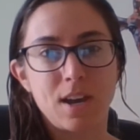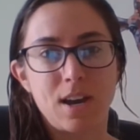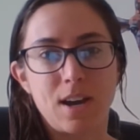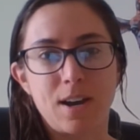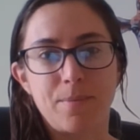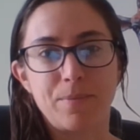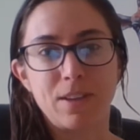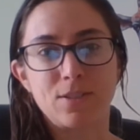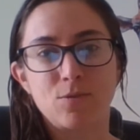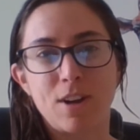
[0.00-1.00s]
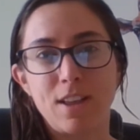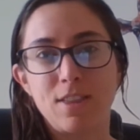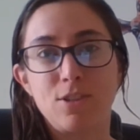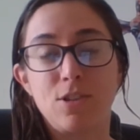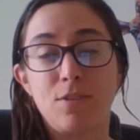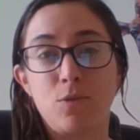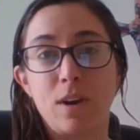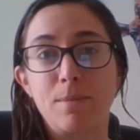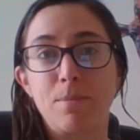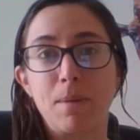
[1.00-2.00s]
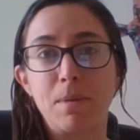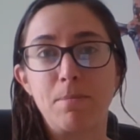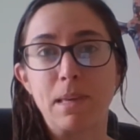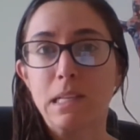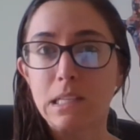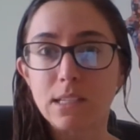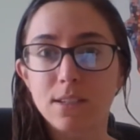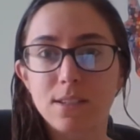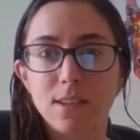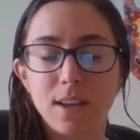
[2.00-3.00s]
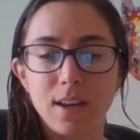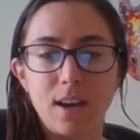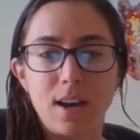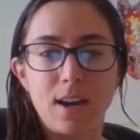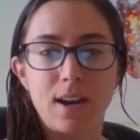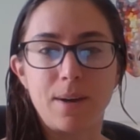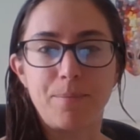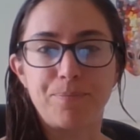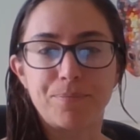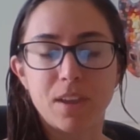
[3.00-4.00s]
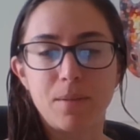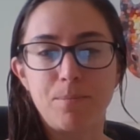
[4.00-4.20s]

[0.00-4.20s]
Um, it's great to avoid puppy mills, um,